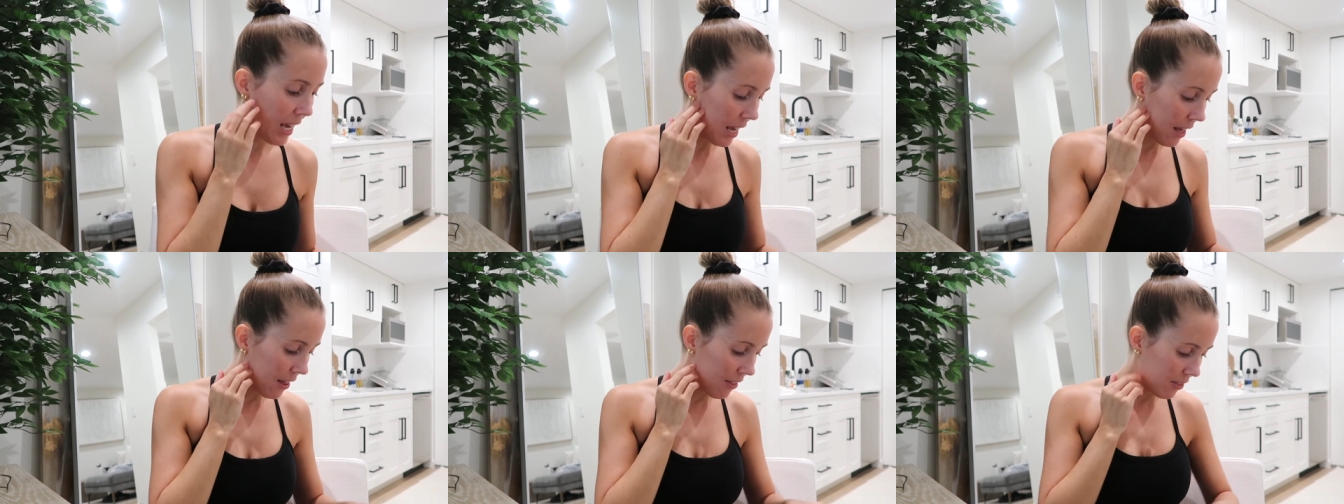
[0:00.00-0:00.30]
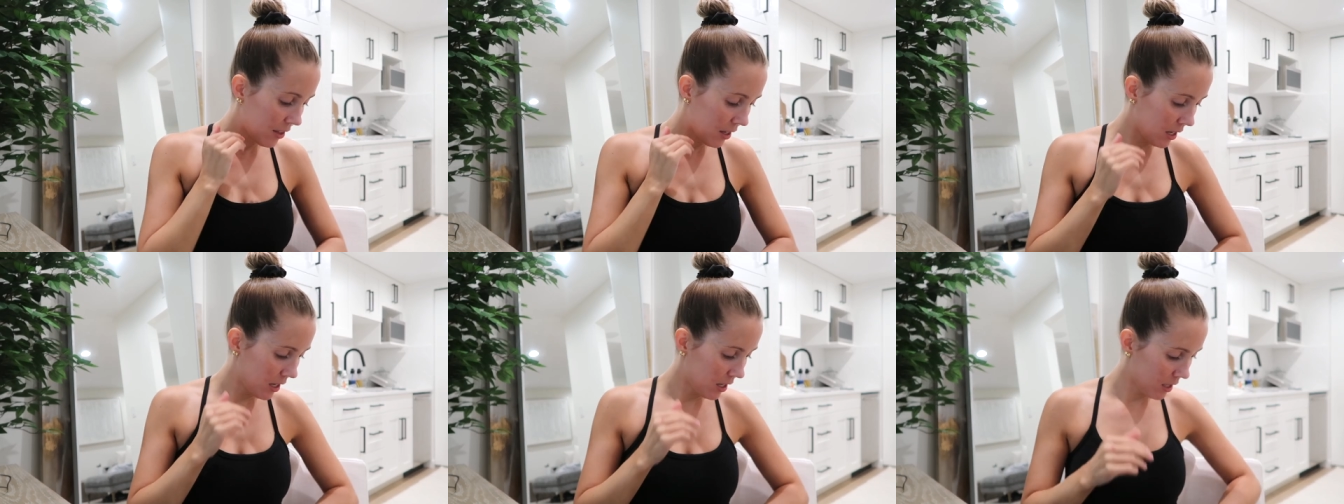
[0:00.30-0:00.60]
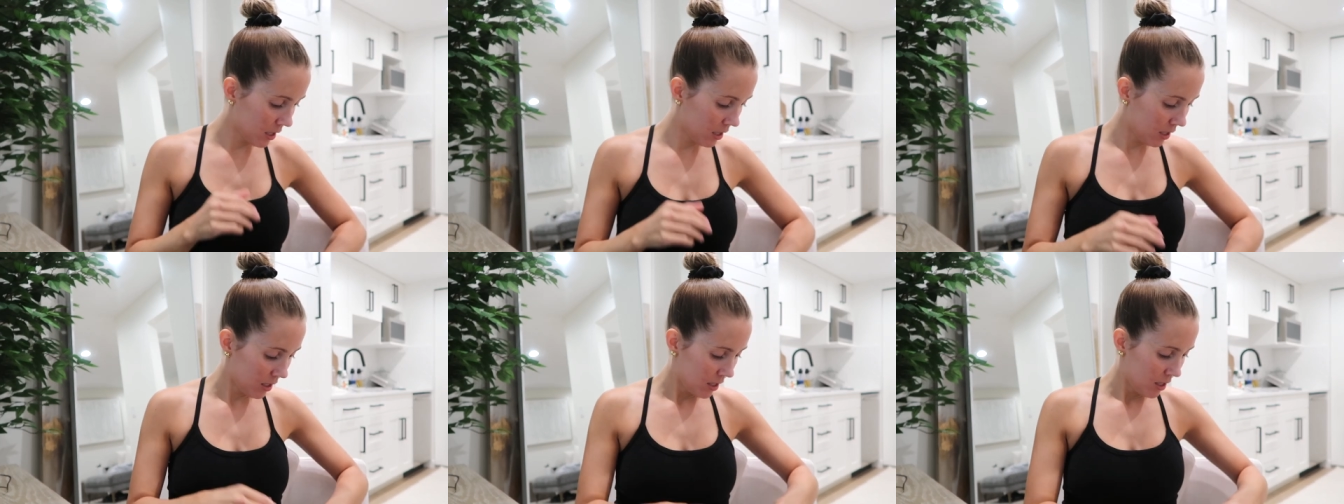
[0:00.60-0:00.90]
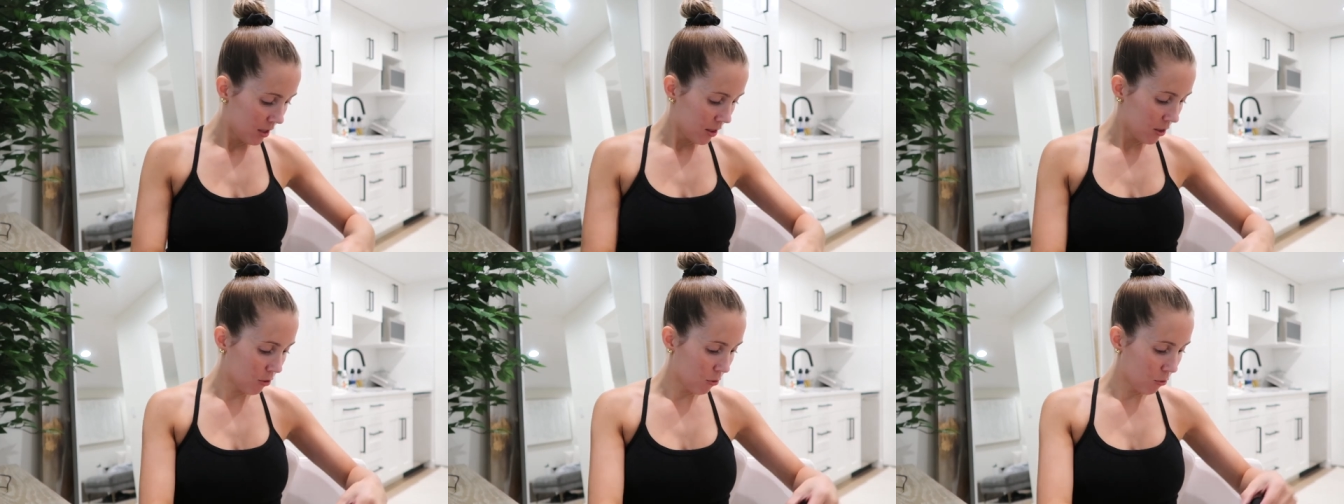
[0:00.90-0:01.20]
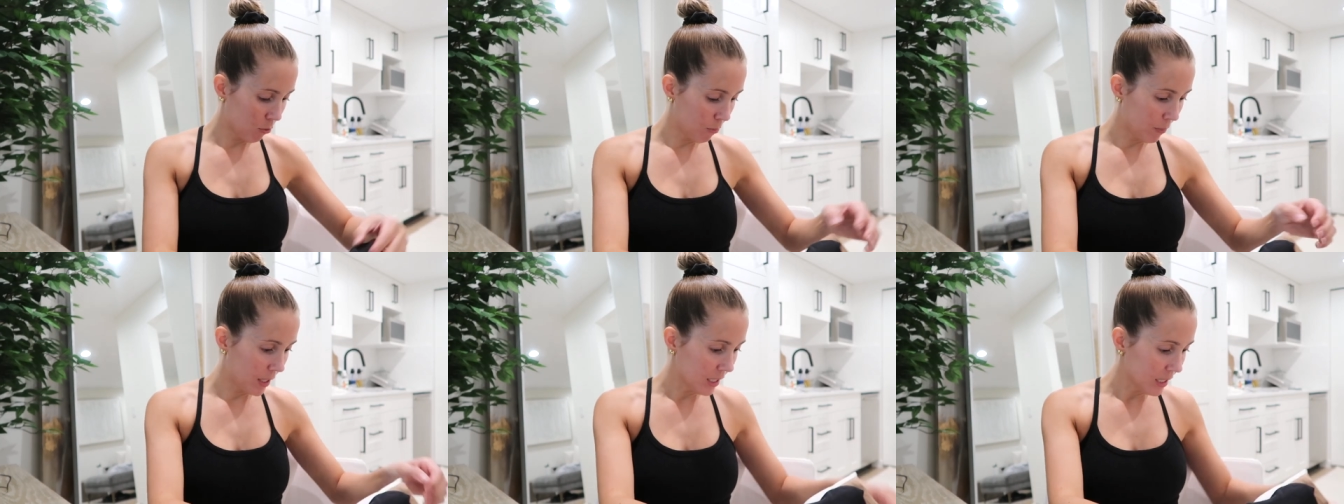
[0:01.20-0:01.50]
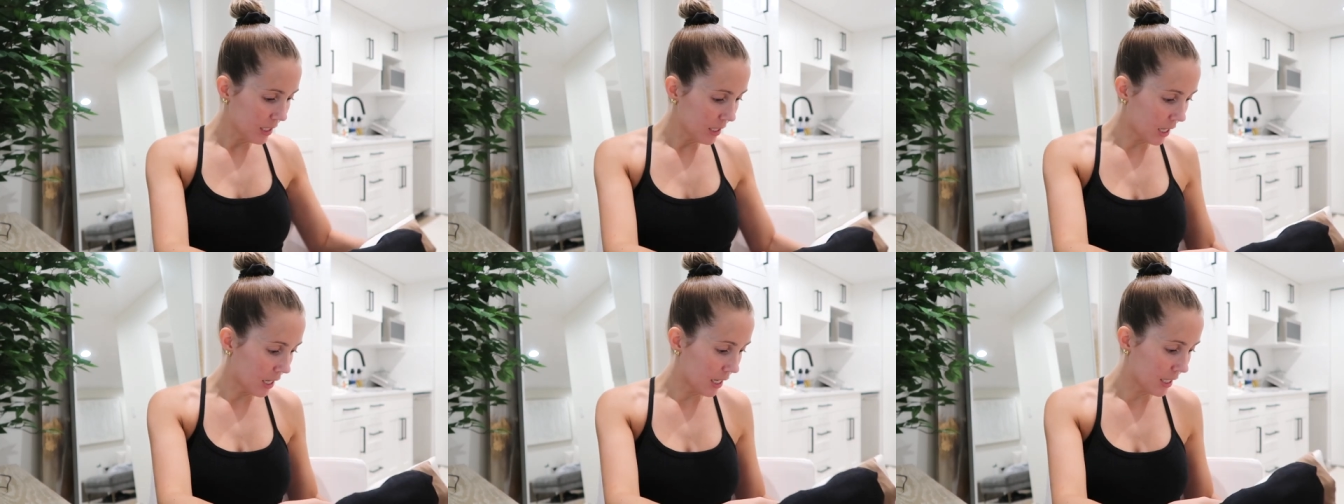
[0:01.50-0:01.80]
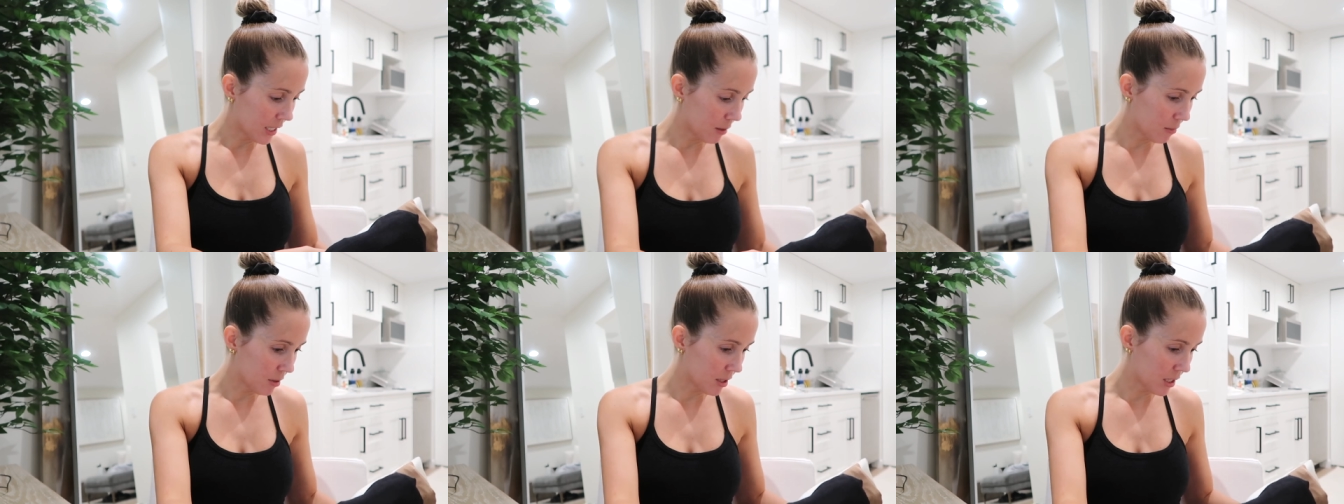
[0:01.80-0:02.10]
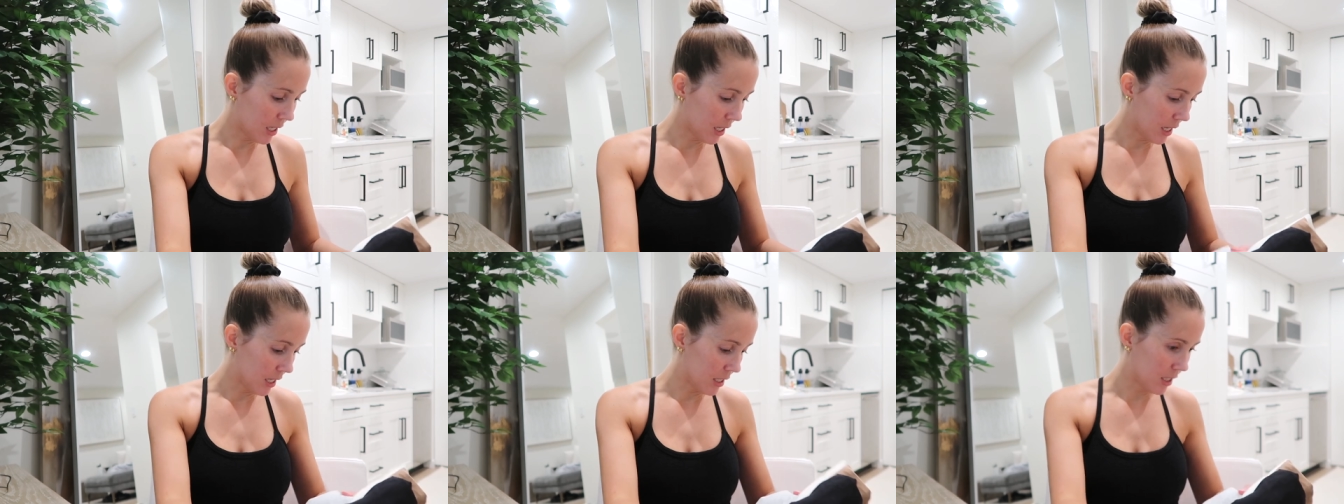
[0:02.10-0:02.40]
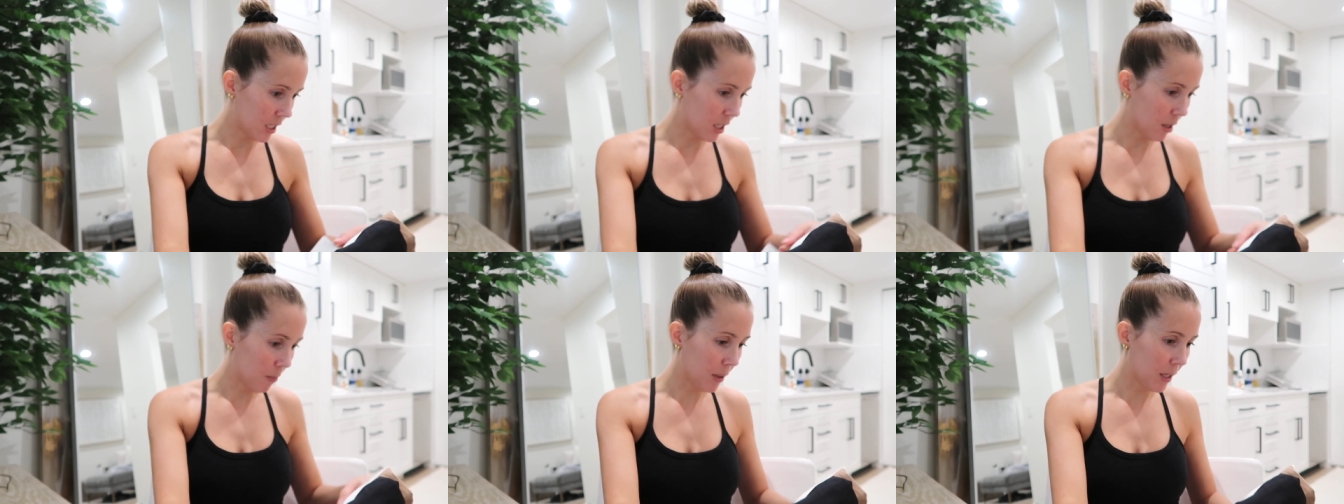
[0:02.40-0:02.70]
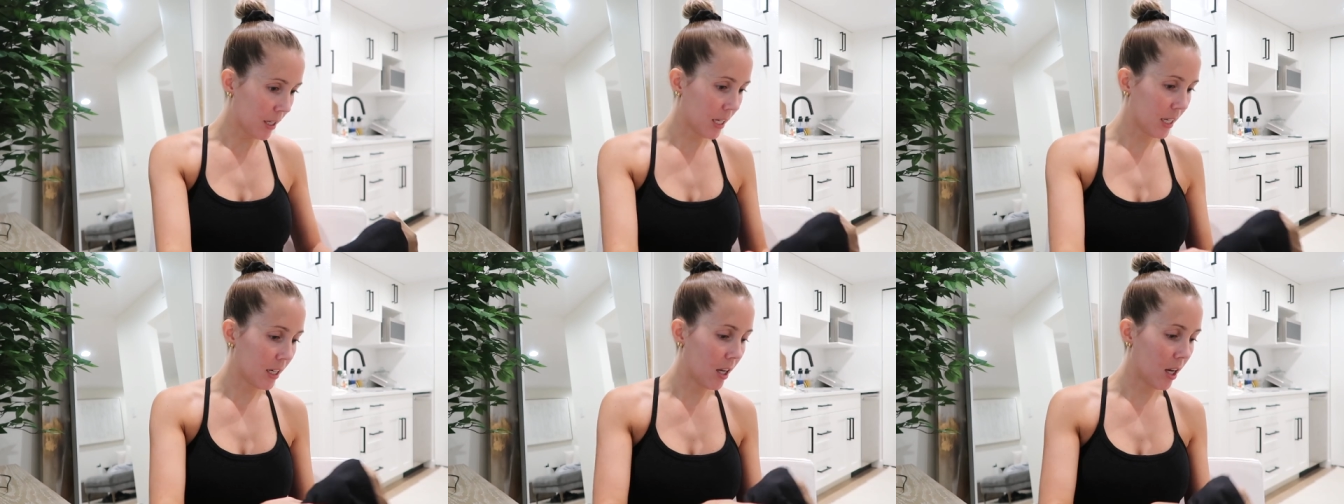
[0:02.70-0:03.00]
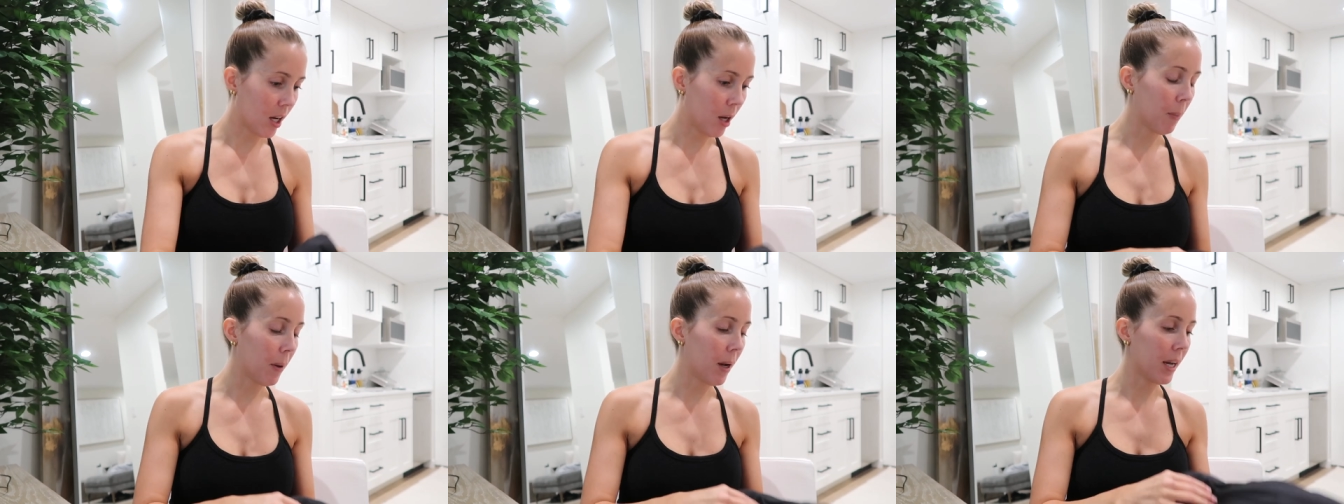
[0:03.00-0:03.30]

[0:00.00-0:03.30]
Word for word: and then the remaining items that I ended up picking up,